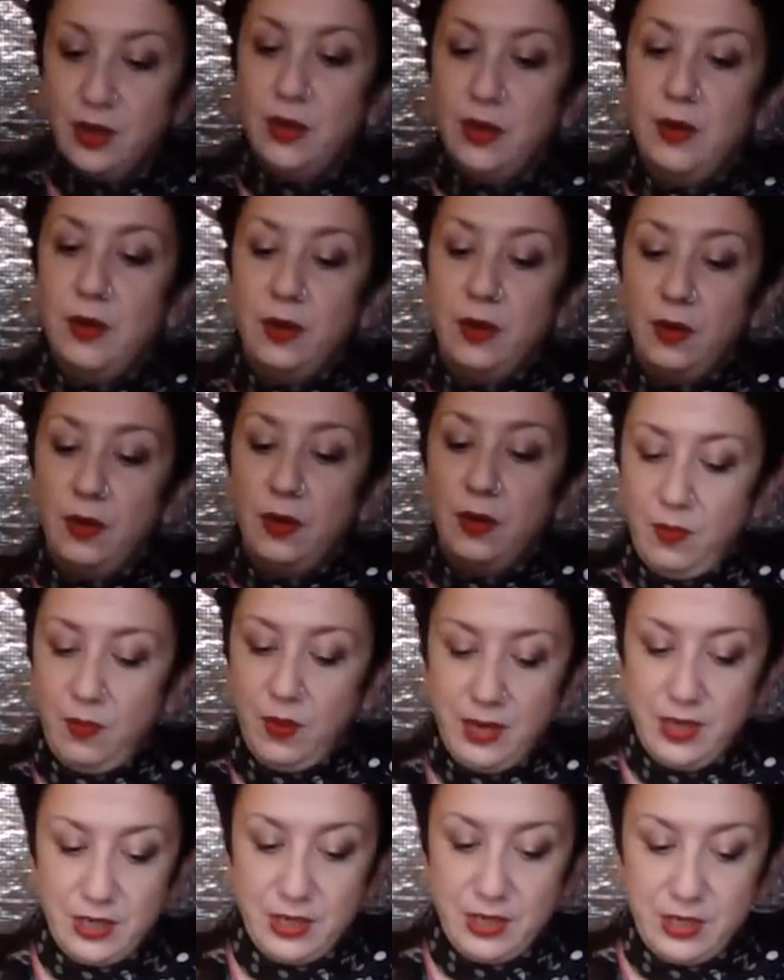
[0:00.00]
her
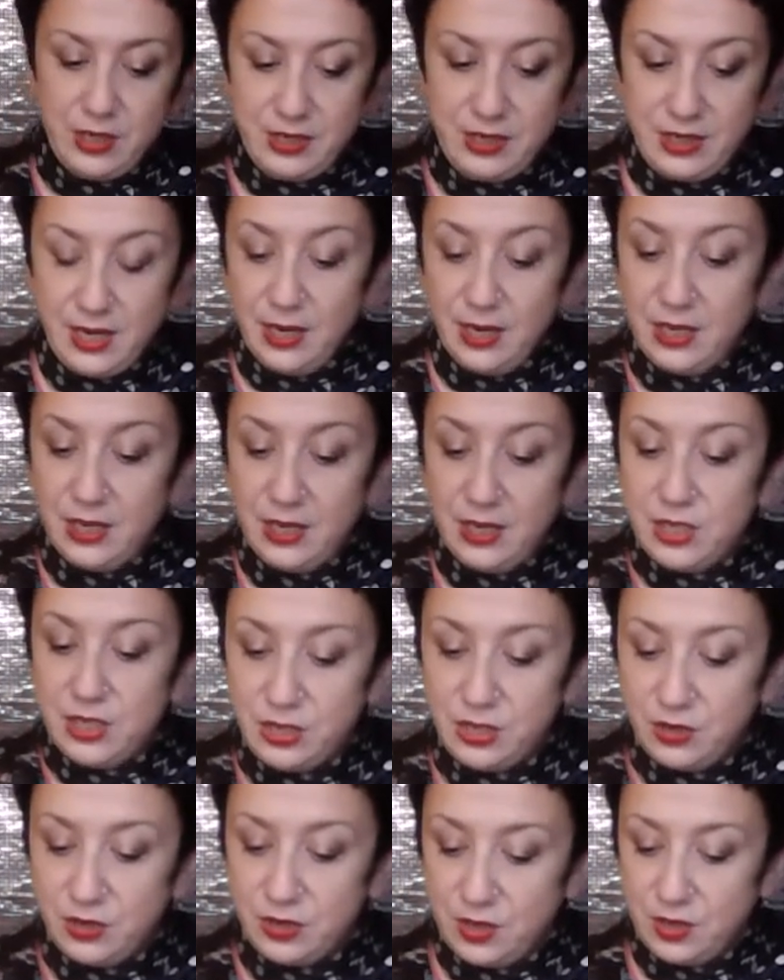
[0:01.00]
one that she's done, and
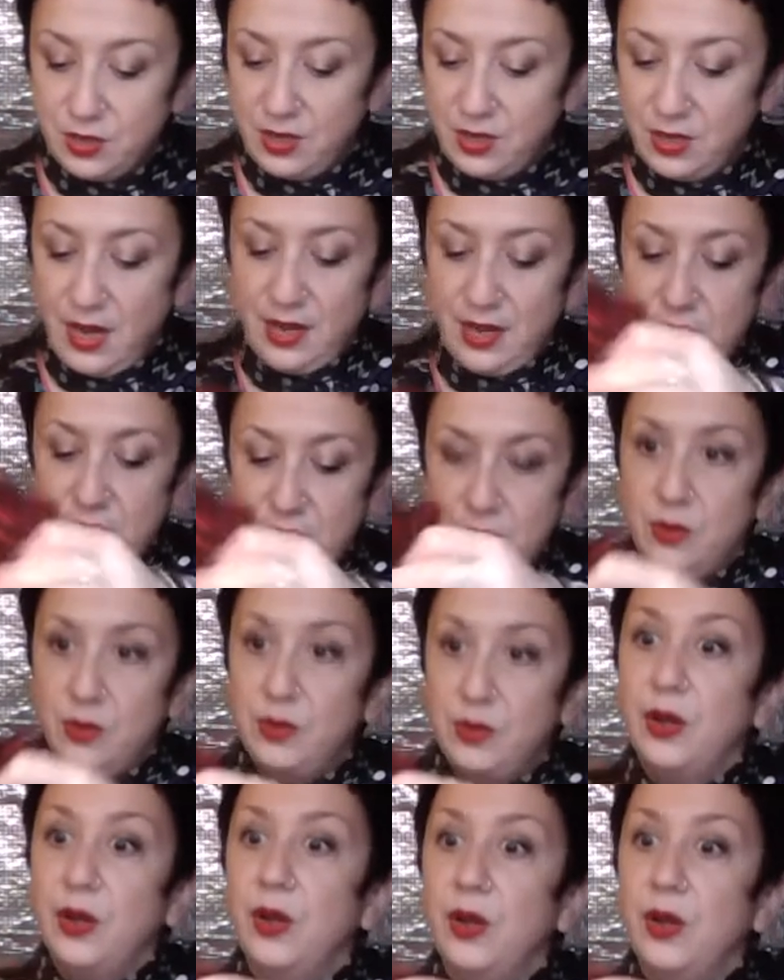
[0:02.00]
she's got to add on